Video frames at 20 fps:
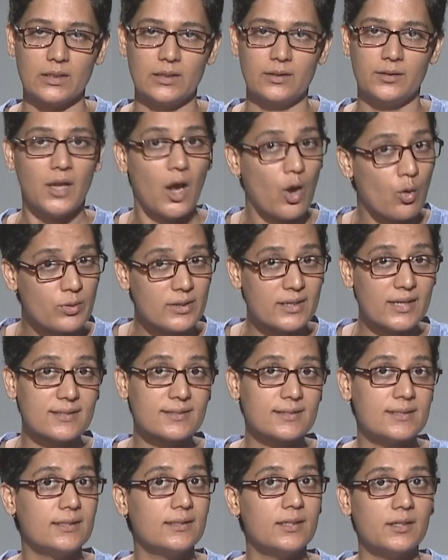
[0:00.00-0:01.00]
Now we can
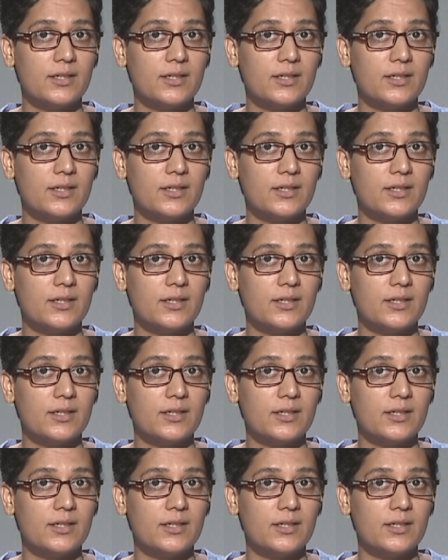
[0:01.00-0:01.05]
see the